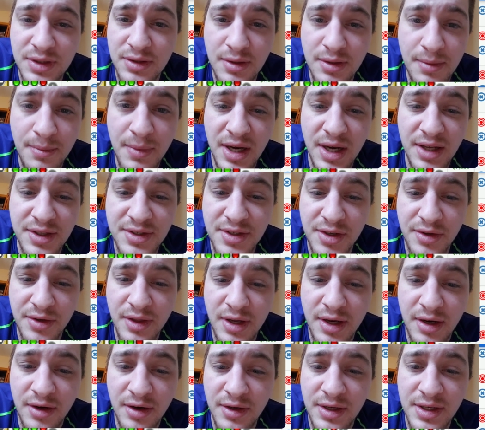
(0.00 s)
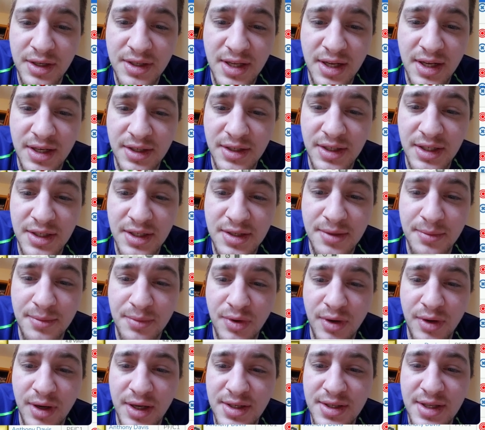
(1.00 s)
The minutes are there. He's at a decent
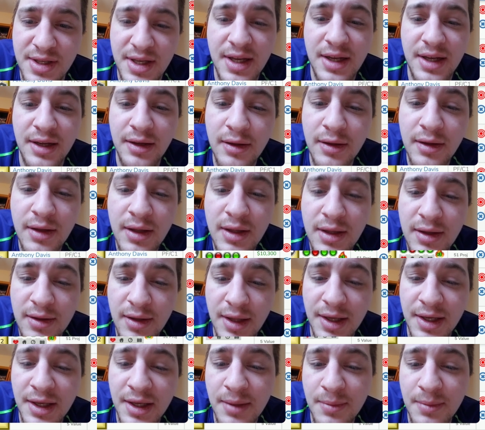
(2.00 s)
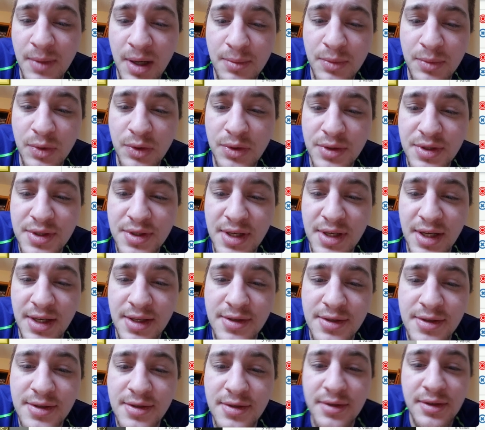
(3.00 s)
price tag. Like him on both
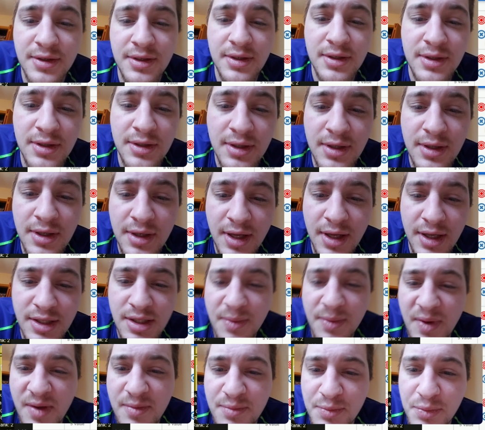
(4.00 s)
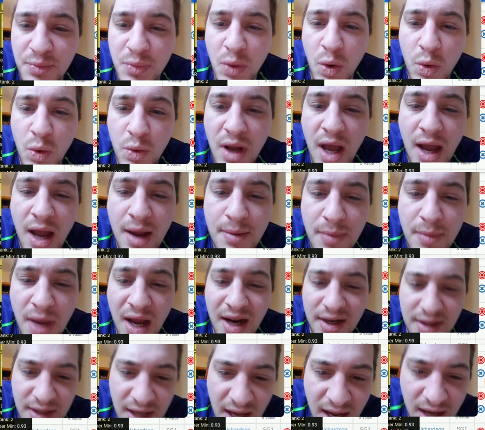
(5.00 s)
sites. Next up, I have Bodan
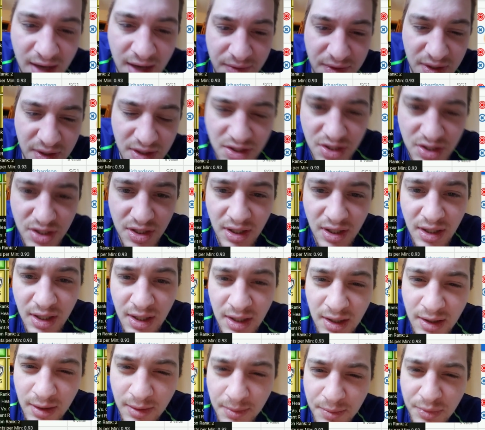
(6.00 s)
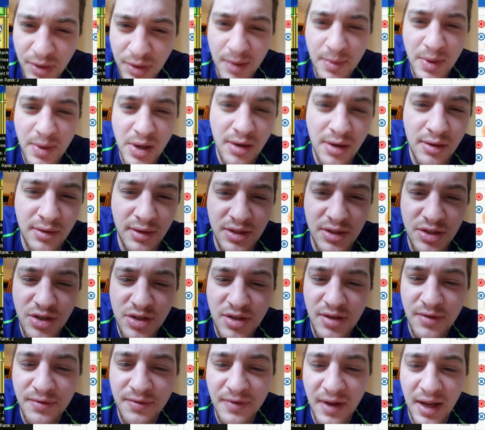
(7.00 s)
Bogdanovic. Primarily
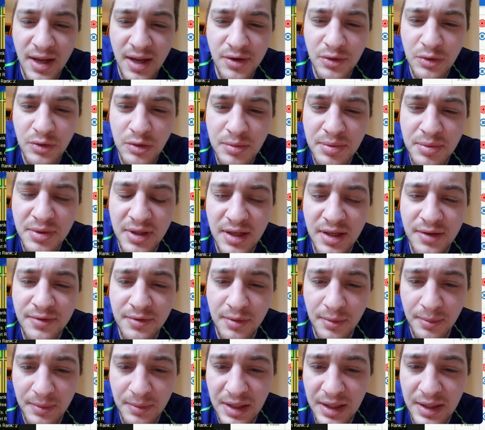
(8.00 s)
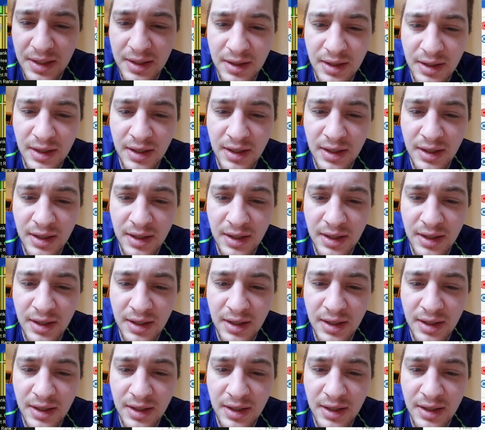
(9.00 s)
just a FanDuel play for me.